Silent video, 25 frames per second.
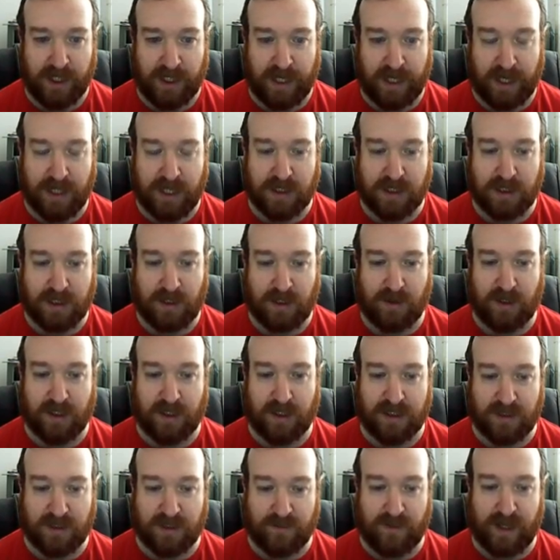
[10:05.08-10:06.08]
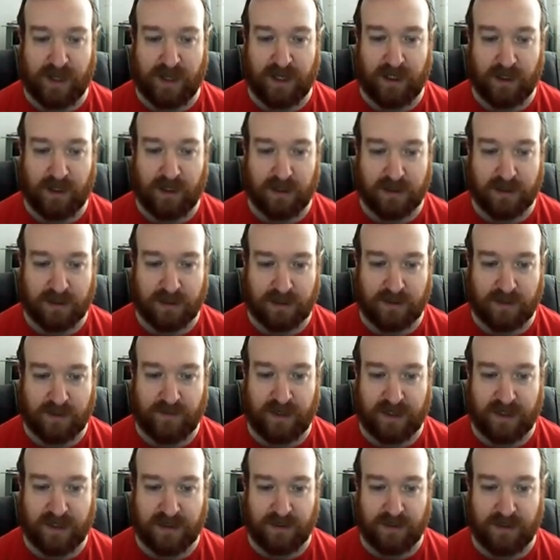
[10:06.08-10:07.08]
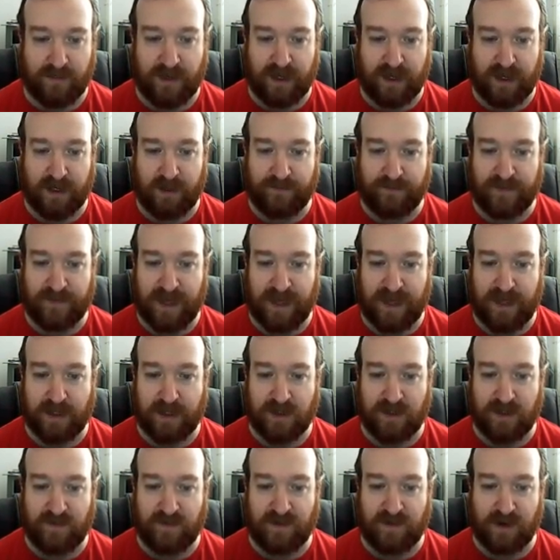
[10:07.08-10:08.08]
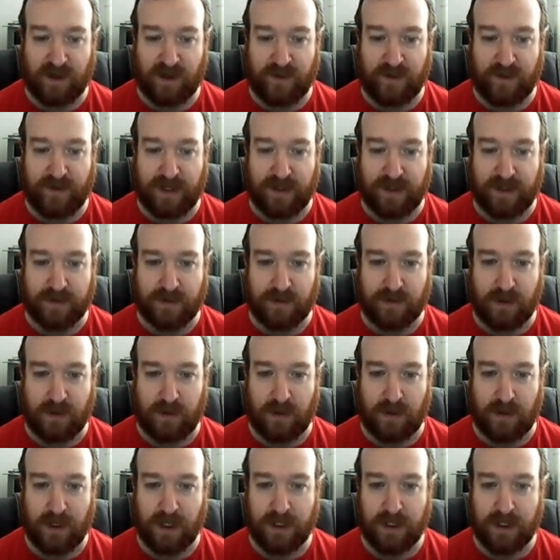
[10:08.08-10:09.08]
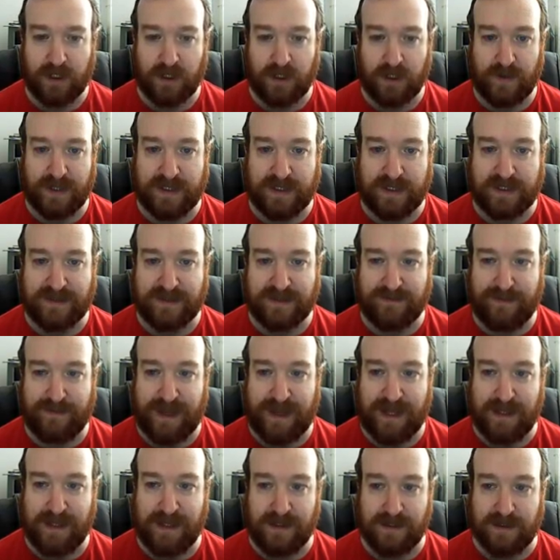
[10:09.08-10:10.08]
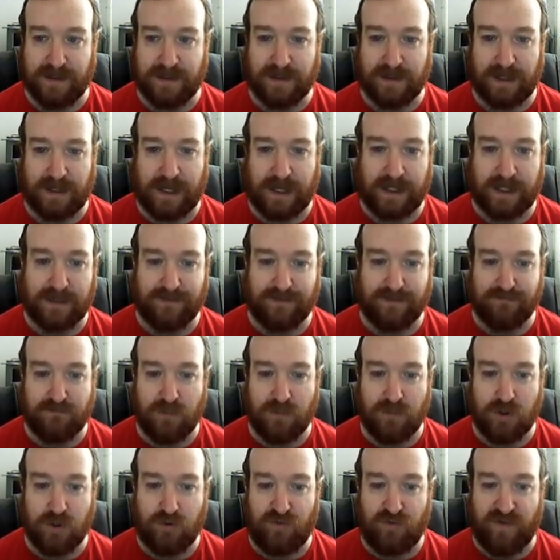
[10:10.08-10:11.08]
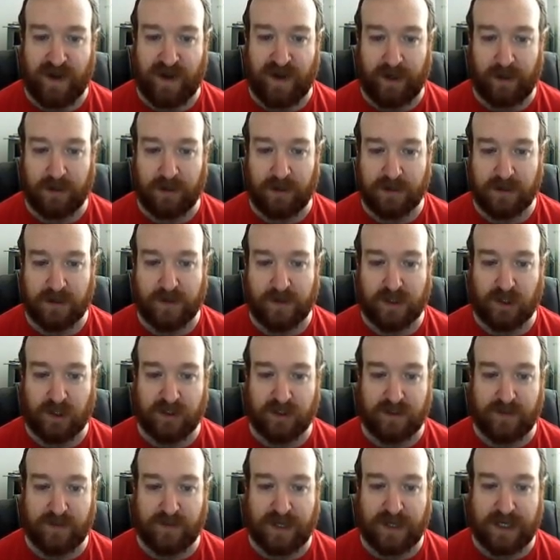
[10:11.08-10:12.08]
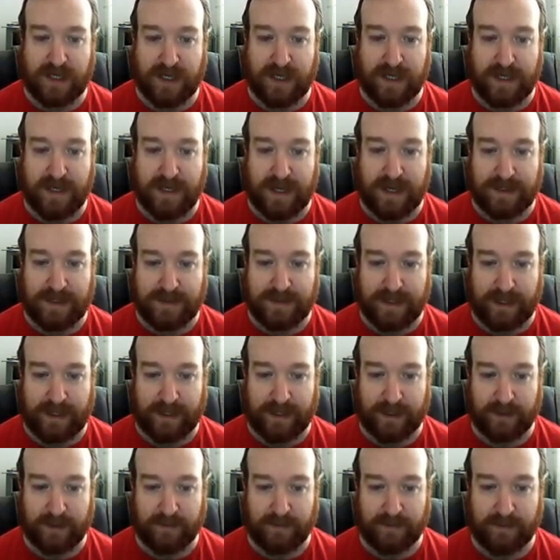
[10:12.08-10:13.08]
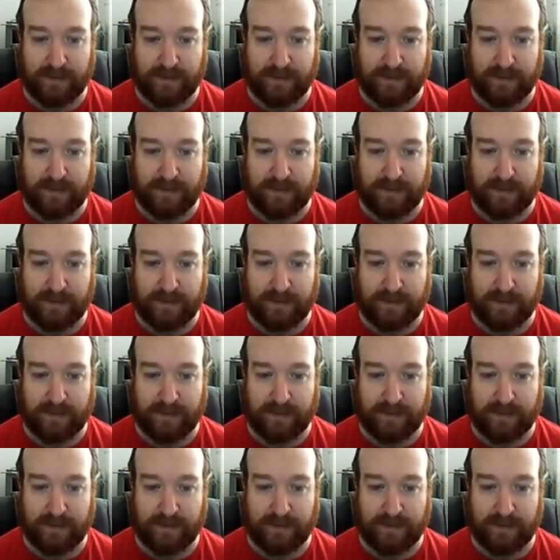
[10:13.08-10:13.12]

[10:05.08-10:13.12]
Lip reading: into the something energy of the Archimedean screw. So it spins, it's moving, so it's got to be kinetic.